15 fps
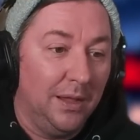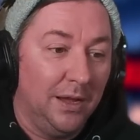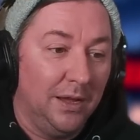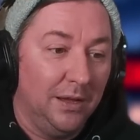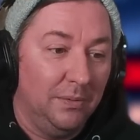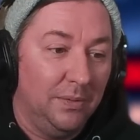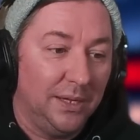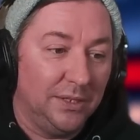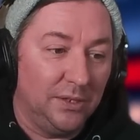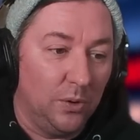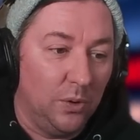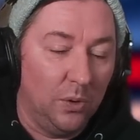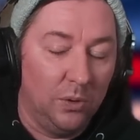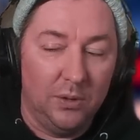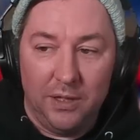uh, that's a
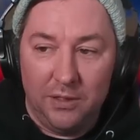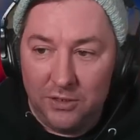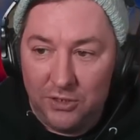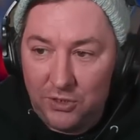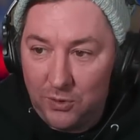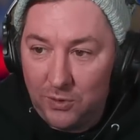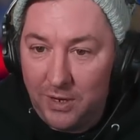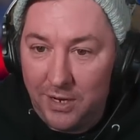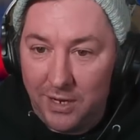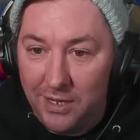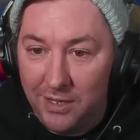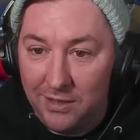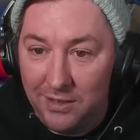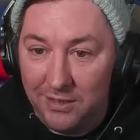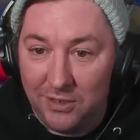whole other
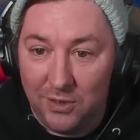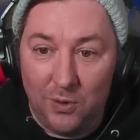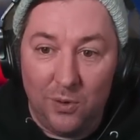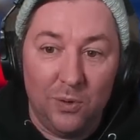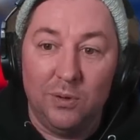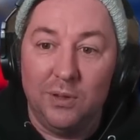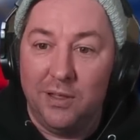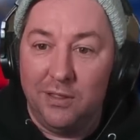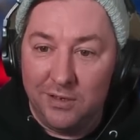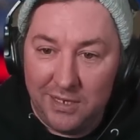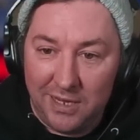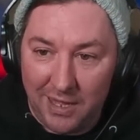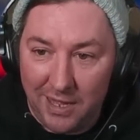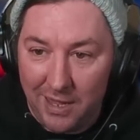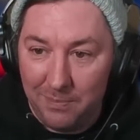story. That's a whole other
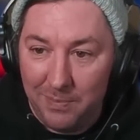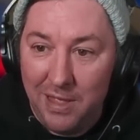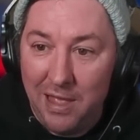time.